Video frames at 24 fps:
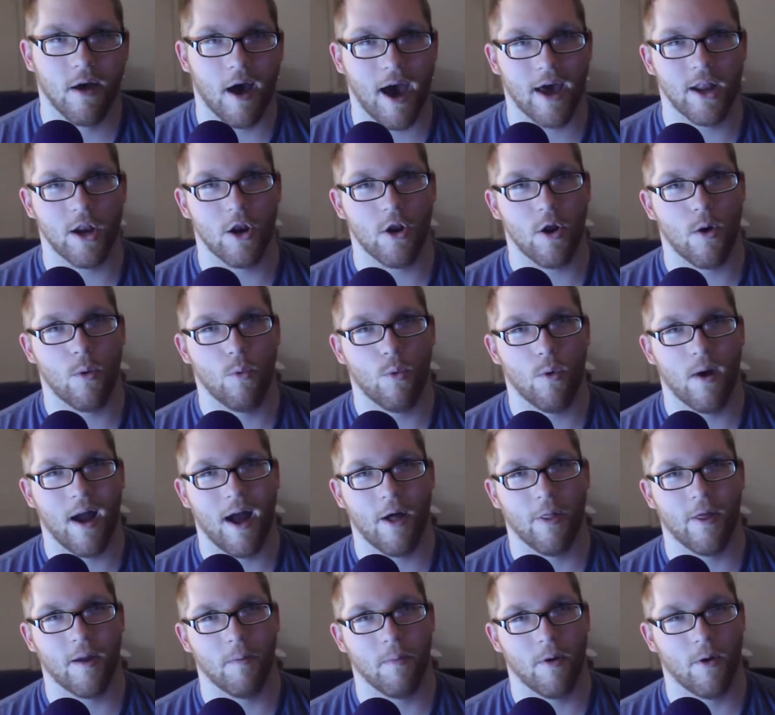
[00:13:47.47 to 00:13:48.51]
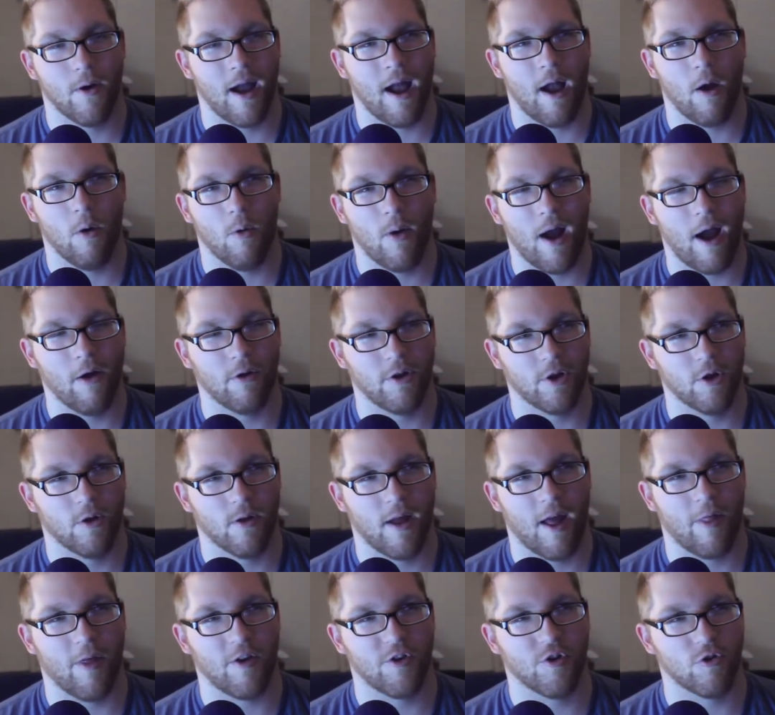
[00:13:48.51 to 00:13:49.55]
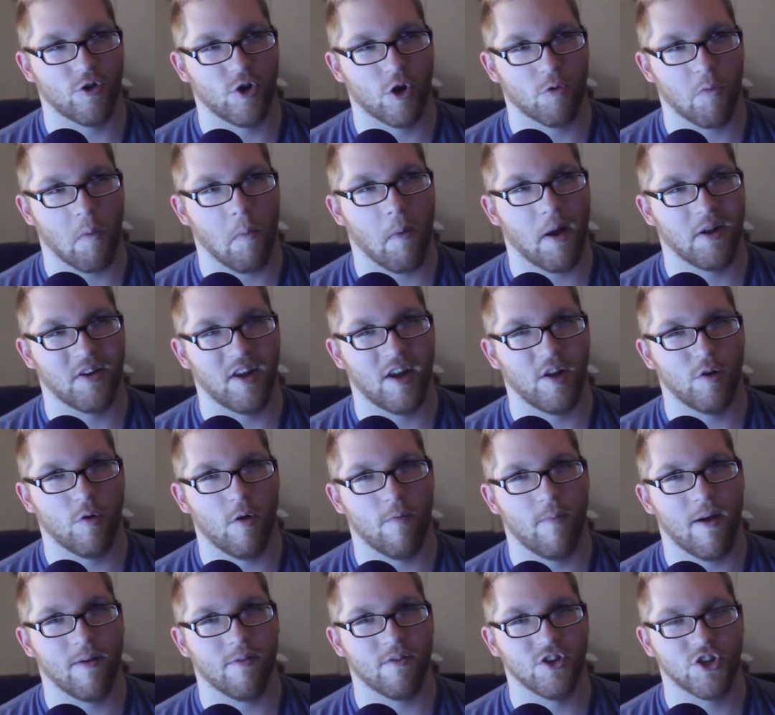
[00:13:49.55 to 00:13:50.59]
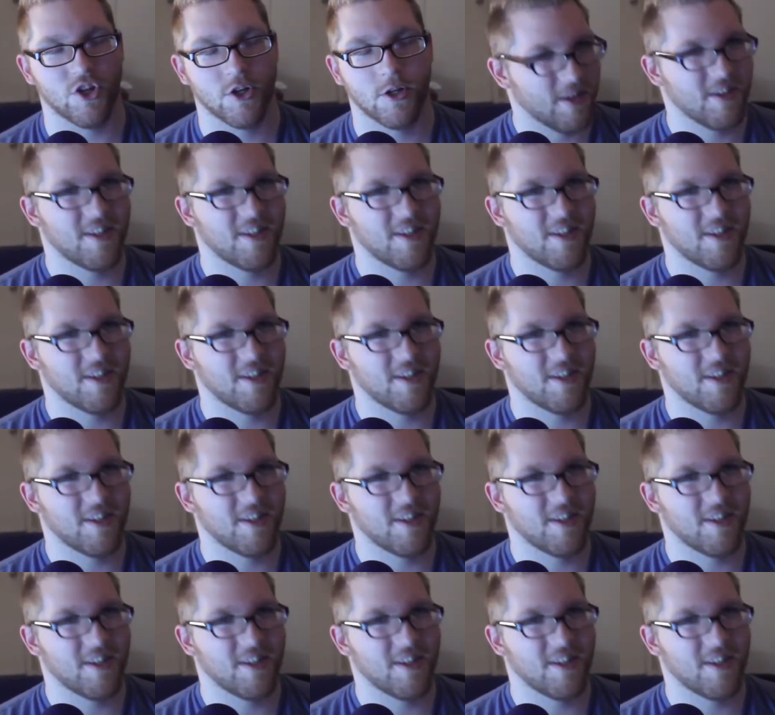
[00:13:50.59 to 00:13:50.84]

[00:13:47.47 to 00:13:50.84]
I don't know how they turn yerba mate into a beverage.